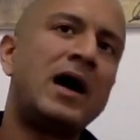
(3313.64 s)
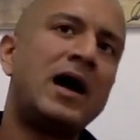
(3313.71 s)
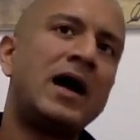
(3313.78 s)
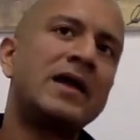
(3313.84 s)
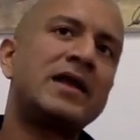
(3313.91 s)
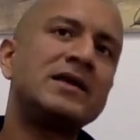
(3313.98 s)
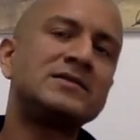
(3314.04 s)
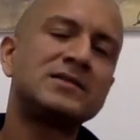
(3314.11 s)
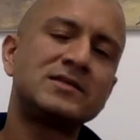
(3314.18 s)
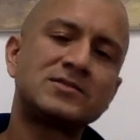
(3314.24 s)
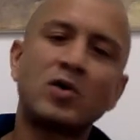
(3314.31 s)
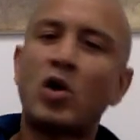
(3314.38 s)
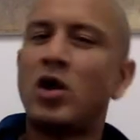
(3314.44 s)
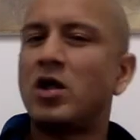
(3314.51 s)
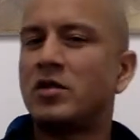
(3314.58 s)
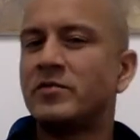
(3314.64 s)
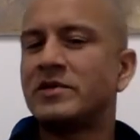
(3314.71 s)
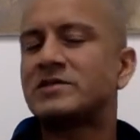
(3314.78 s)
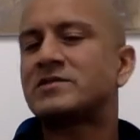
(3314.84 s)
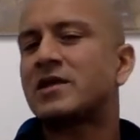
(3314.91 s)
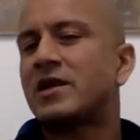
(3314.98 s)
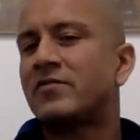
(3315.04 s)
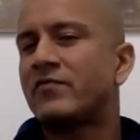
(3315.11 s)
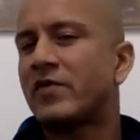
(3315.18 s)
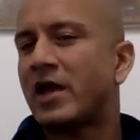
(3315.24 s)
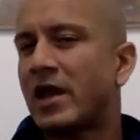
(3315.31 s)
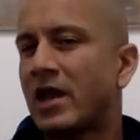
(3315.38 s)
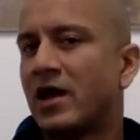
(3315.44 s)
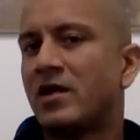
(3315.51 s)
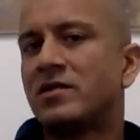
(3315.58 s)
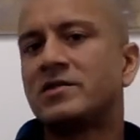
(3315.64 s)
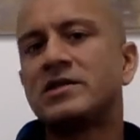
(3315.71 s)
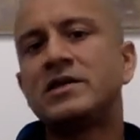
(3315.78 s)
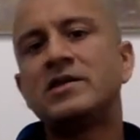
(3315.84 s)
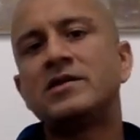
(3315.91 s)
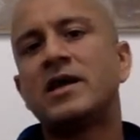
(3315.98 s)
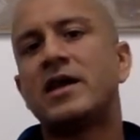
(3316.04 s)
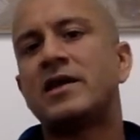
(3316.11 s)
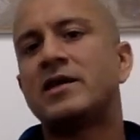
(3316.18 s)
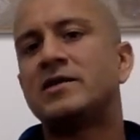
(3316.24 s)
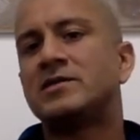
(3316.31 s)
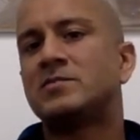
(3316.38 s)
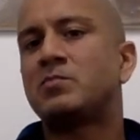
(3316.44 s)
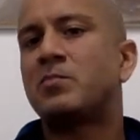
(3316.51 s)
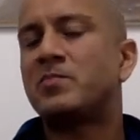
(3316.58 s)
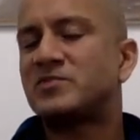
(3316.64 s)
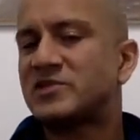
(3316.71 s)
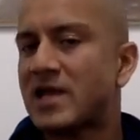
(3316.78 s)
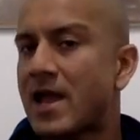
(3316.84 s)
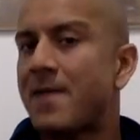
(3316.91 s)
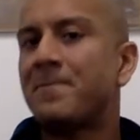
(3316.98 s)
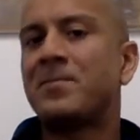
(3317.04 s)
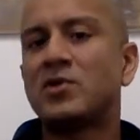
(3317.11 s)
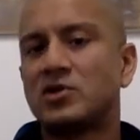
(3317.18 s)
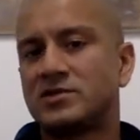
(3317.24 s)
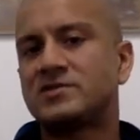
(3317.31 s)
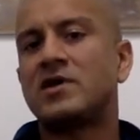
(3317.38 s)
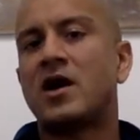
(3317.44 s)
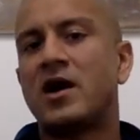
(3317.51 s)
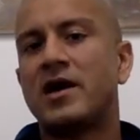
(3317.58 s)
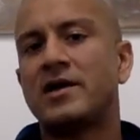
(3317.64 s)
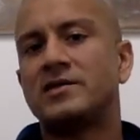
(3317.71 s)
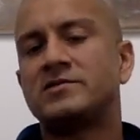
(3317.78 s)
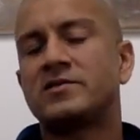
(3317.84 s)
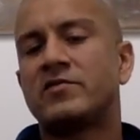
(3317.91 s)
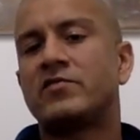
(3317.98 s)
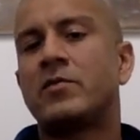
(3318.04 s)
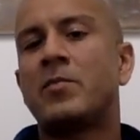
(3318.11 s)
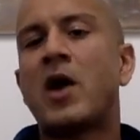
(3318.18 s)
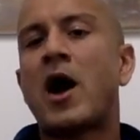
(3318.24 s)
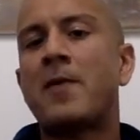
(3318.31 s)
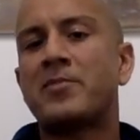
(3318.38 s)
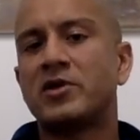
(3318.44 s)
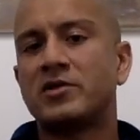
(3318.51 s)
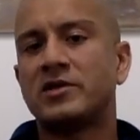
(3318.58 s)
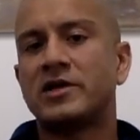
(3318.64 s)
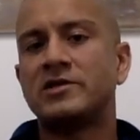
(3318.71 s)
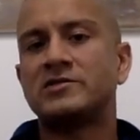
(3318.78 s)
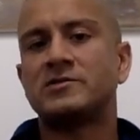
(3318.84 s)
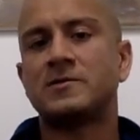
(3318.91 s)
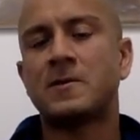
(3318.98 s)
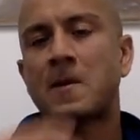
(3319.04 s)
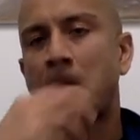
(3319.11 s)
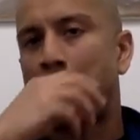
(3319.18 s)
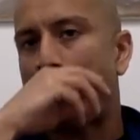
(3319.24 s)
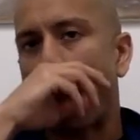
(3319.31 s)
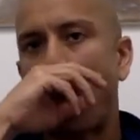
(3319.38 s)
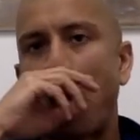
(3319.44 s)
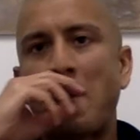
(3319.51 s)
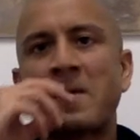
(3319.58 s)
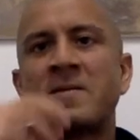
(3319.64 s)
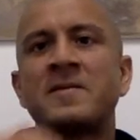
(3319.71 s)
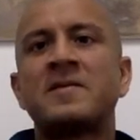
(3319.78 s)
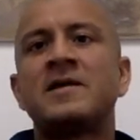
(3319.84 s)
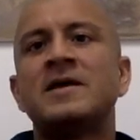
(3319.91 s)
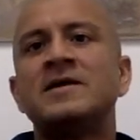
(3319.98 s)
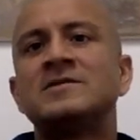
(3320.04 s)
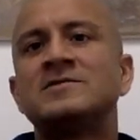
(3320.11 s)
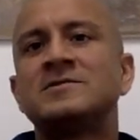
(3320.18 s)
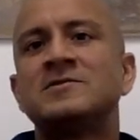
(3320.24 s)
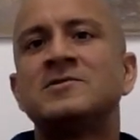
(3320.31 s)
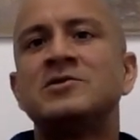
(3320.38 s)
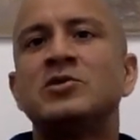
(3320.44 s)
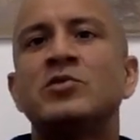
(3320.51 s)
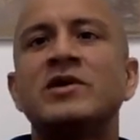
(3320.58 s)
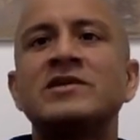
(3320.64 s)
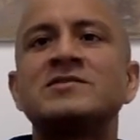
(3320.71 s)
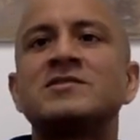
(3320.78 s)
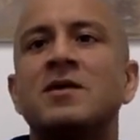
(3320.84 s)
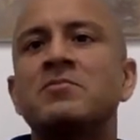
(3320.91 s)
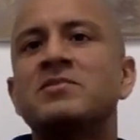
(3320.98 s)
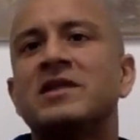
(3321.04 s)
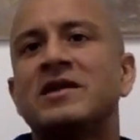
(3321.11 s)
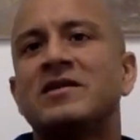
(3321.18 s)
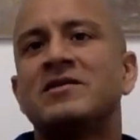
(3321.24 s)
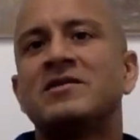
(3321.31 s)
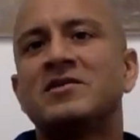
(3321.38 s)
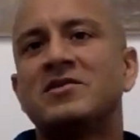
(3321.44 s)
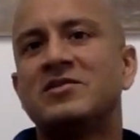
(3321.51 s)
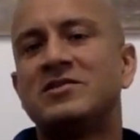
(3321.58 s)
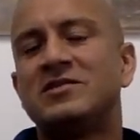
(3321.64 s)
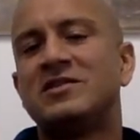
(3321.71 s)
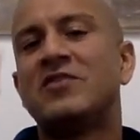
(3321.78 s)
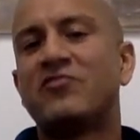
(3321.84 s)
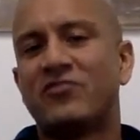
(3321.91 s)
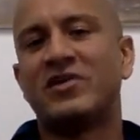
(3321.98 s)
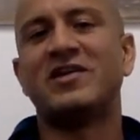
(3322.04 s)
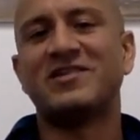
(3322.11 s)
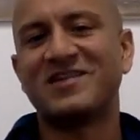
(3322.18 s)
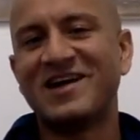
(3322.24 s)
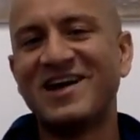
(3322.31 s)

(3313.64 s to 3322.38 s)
I guess it's always kind of healthy that a sample size of a population is doing something different.